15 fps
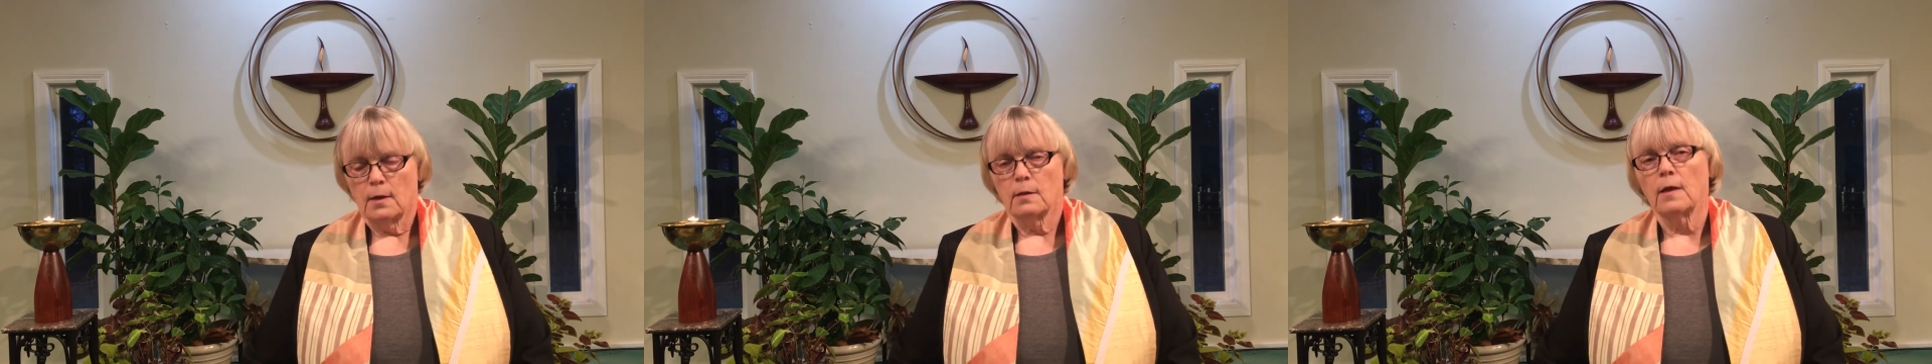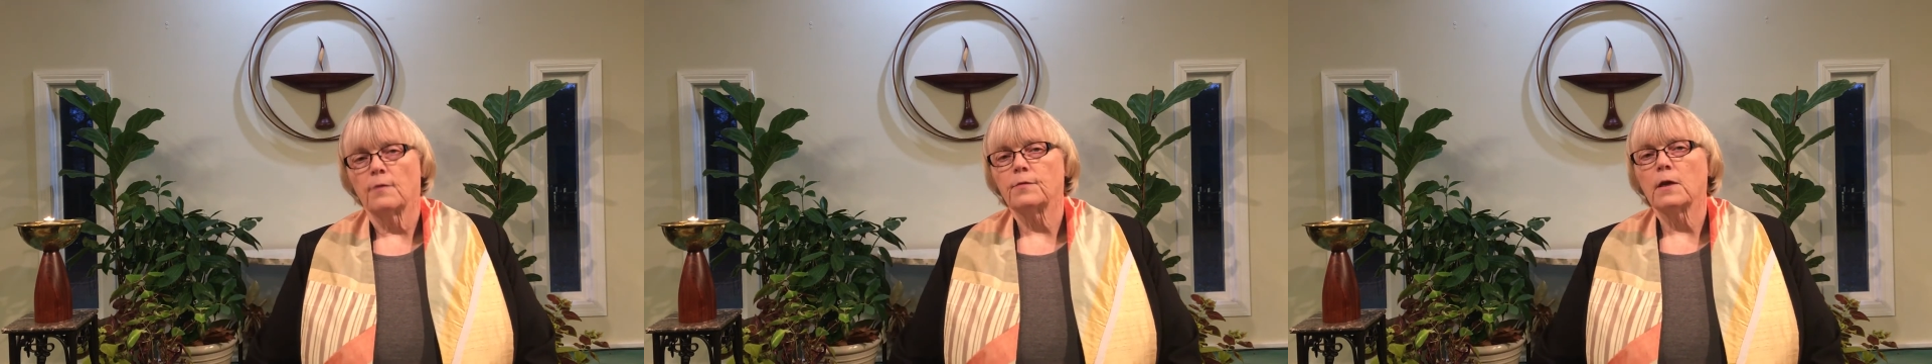
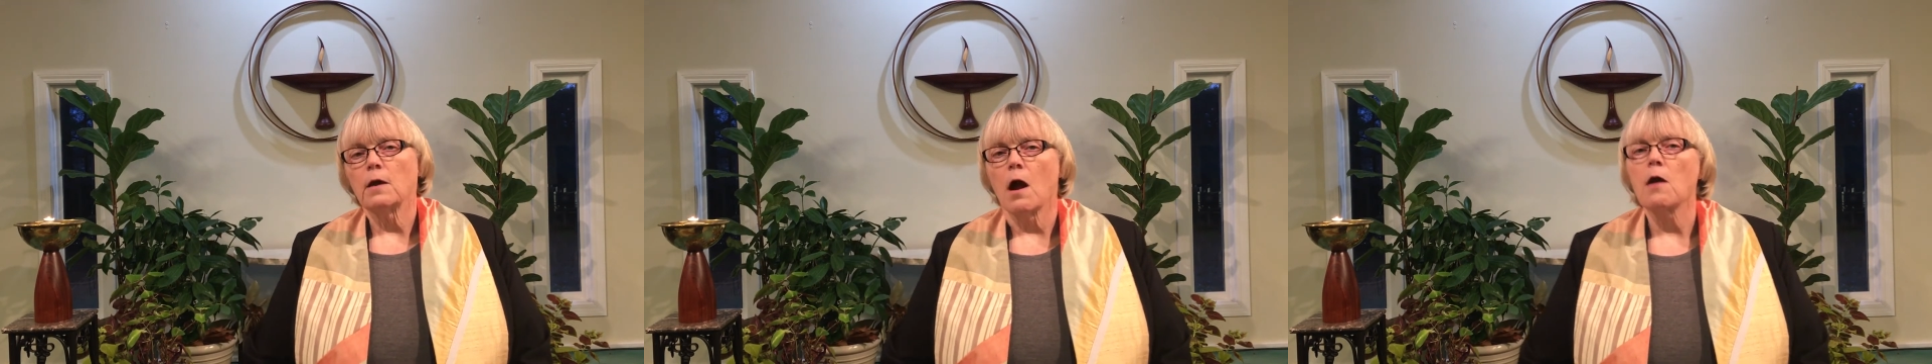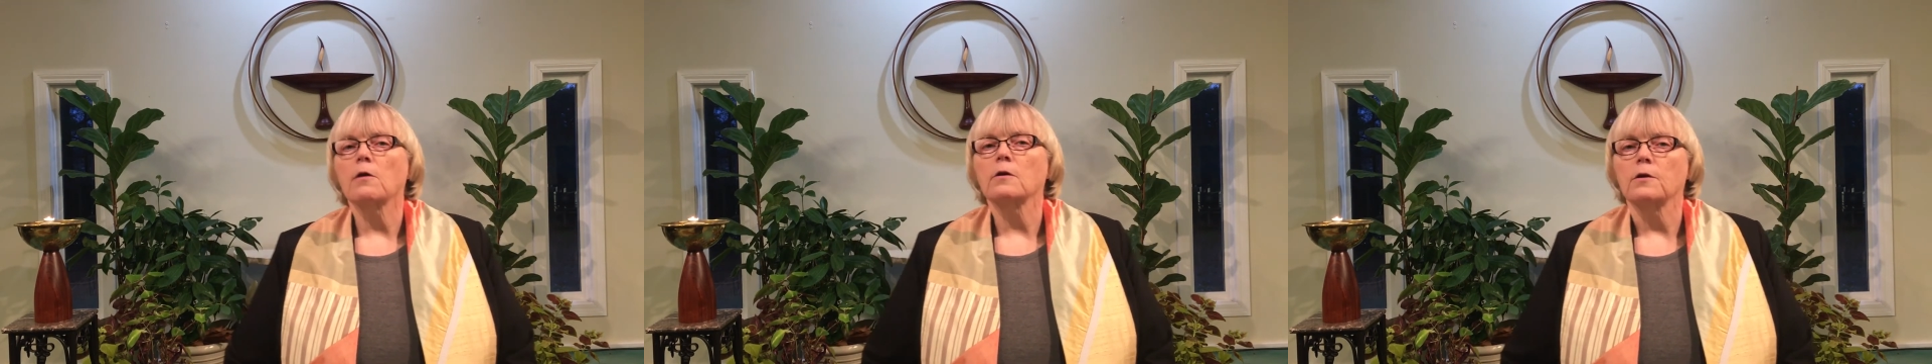Let the
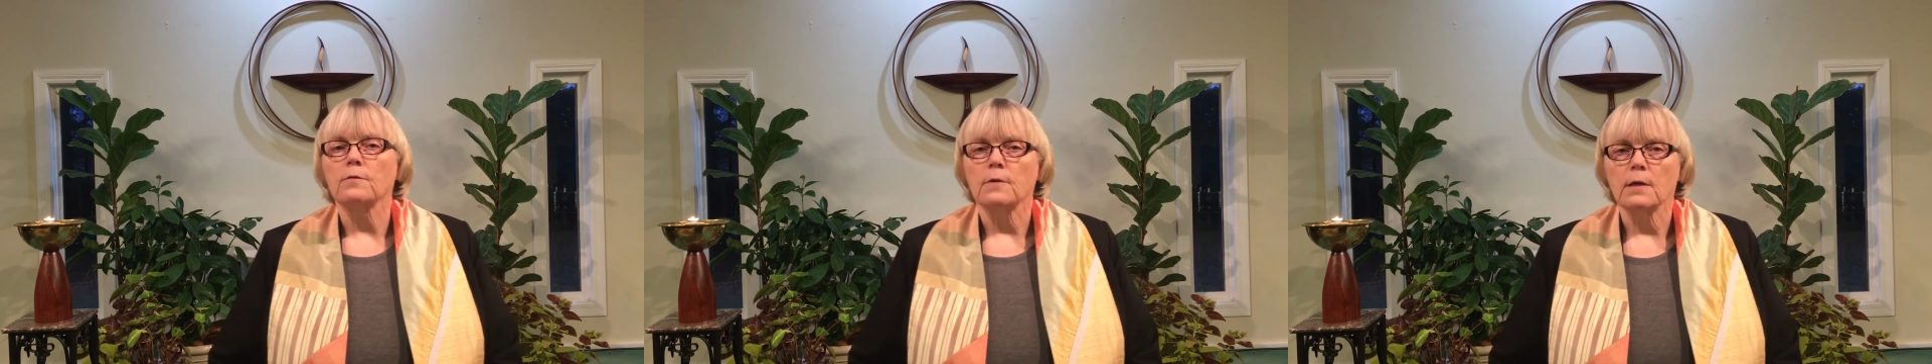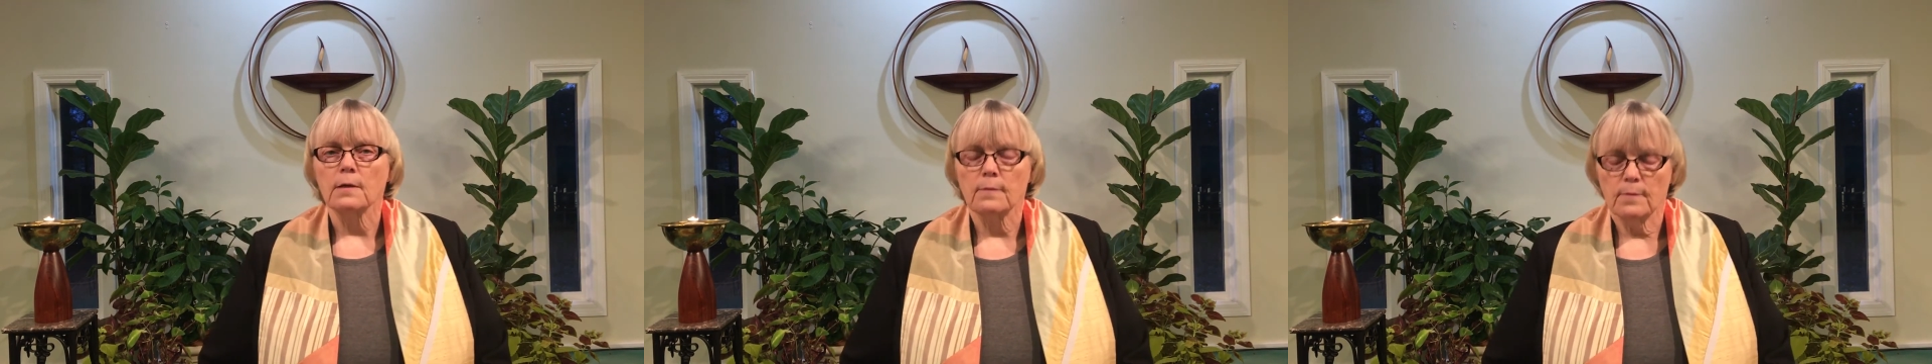
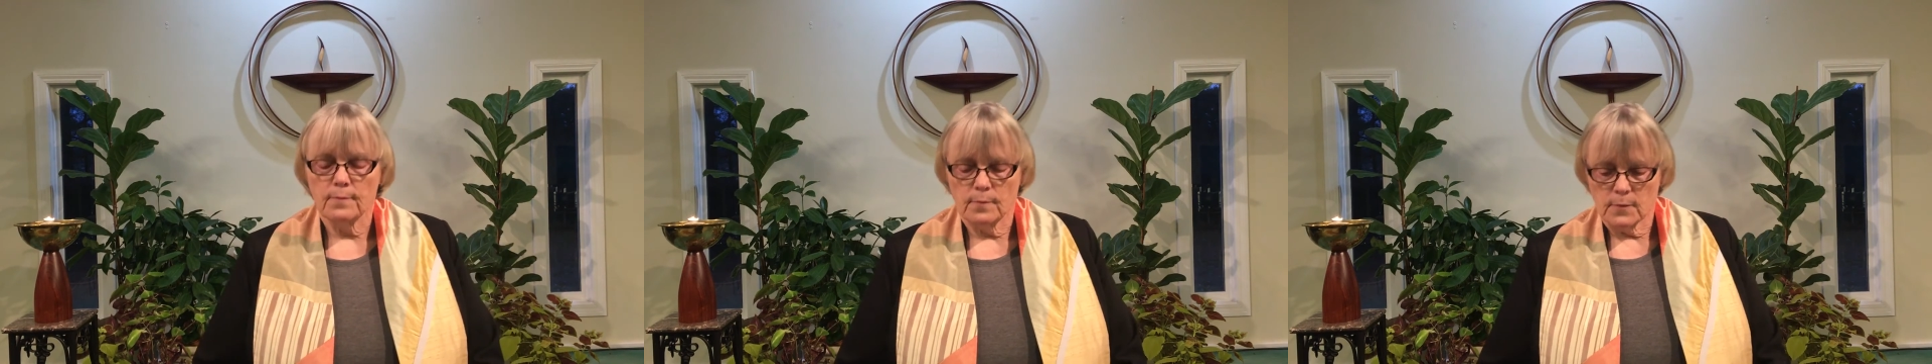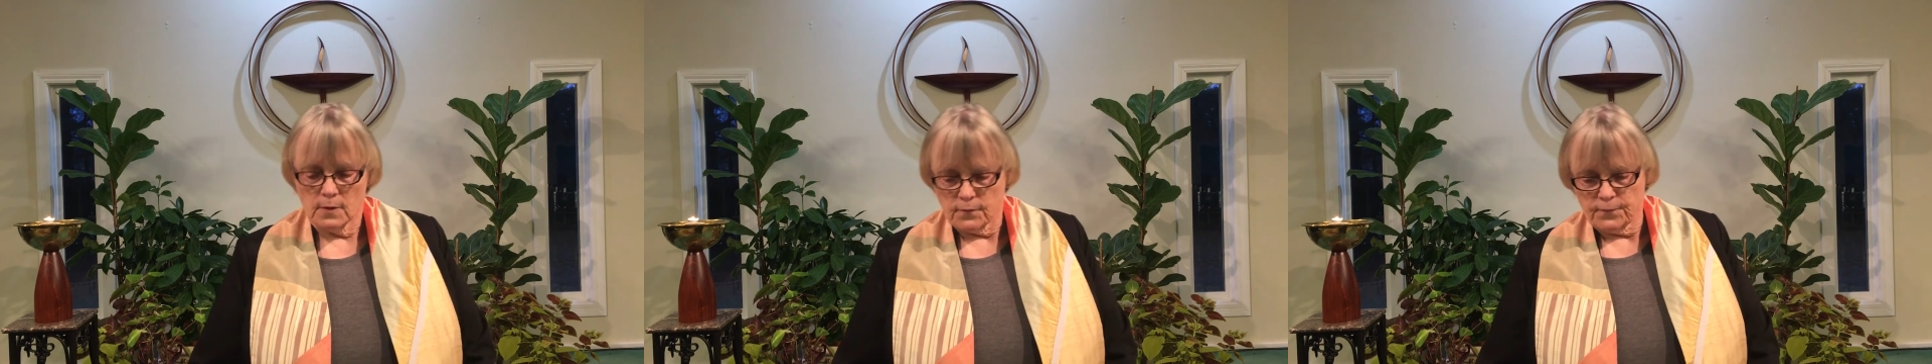arguing,
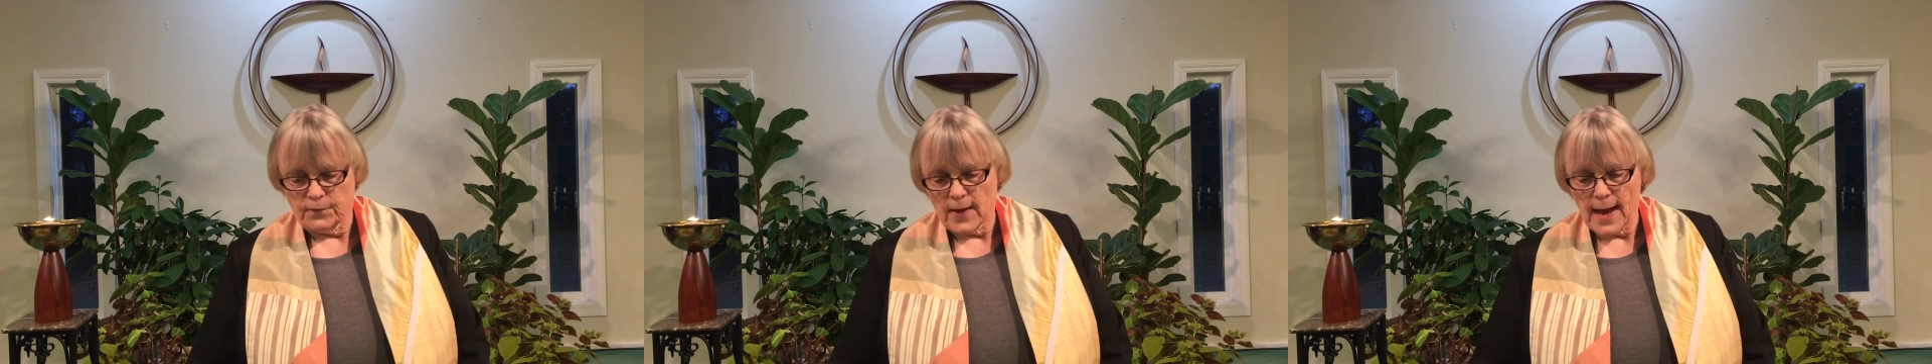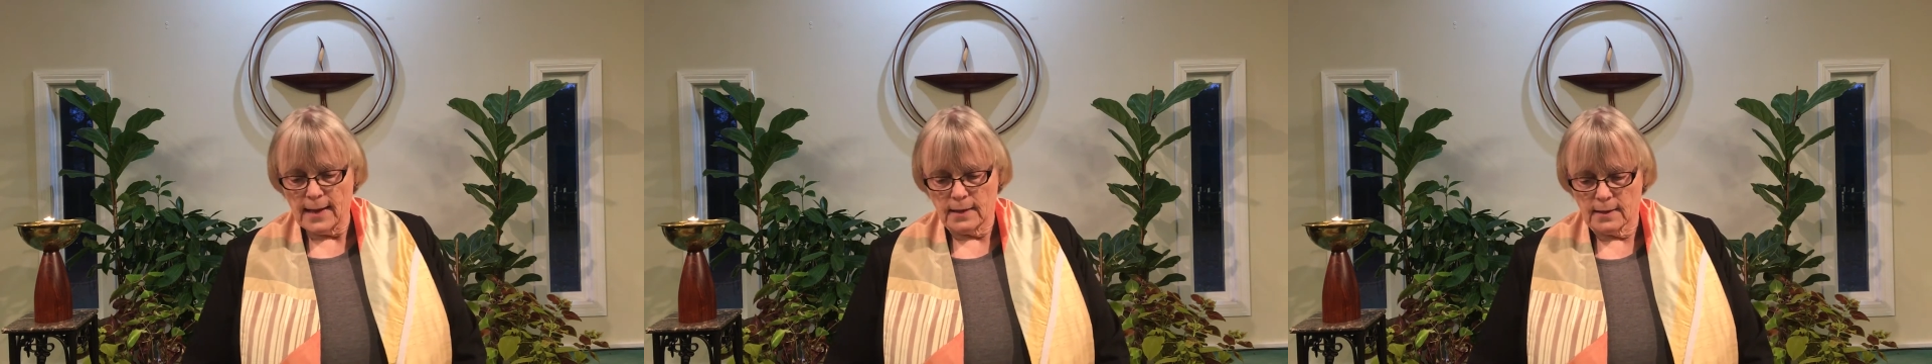the
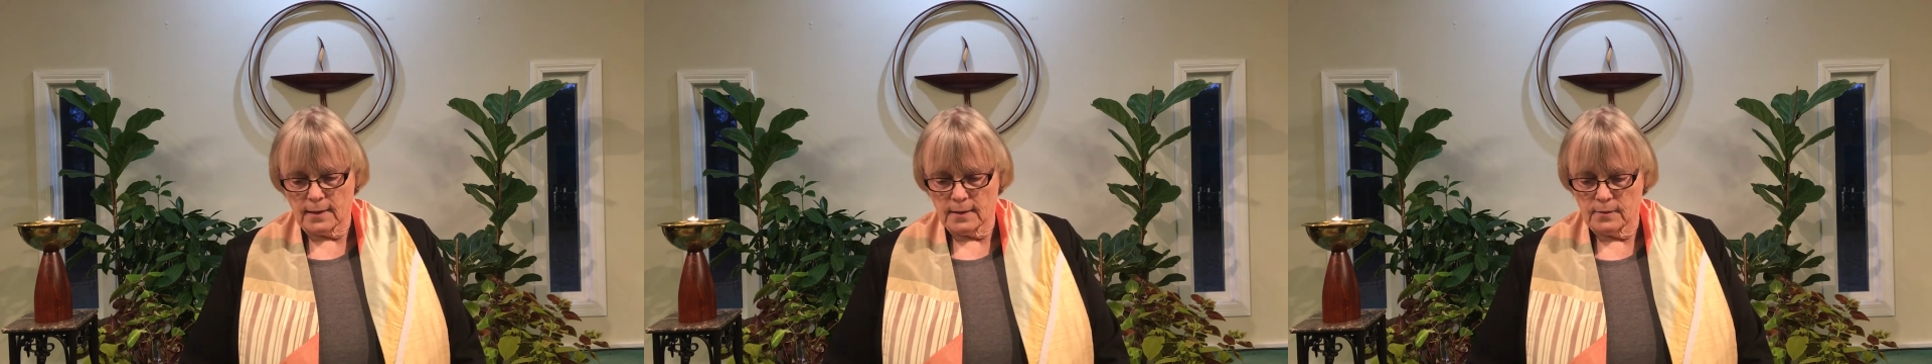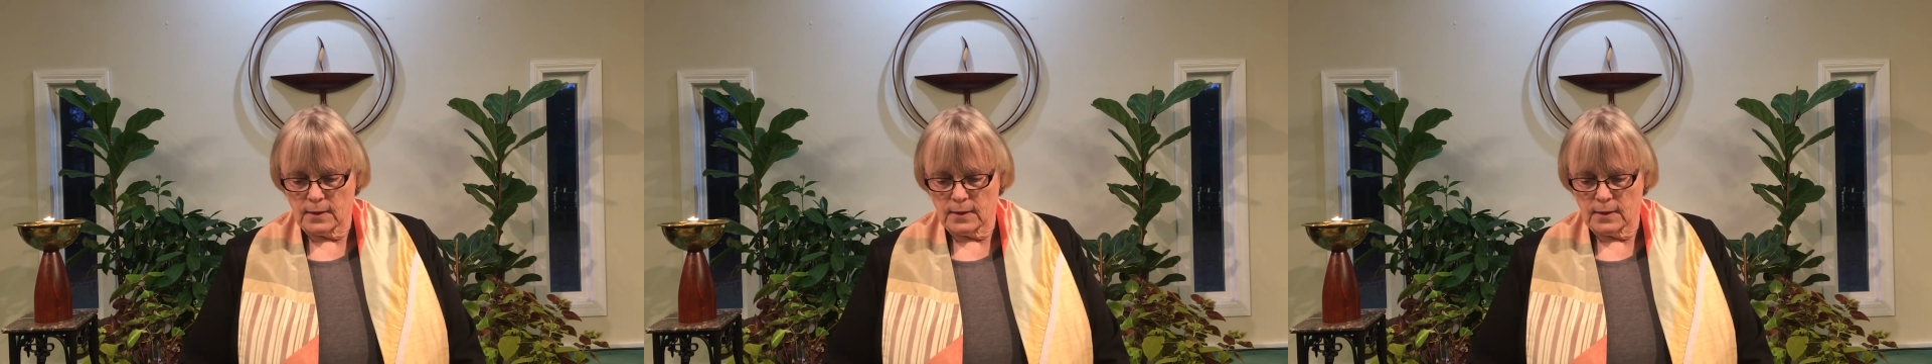fighting,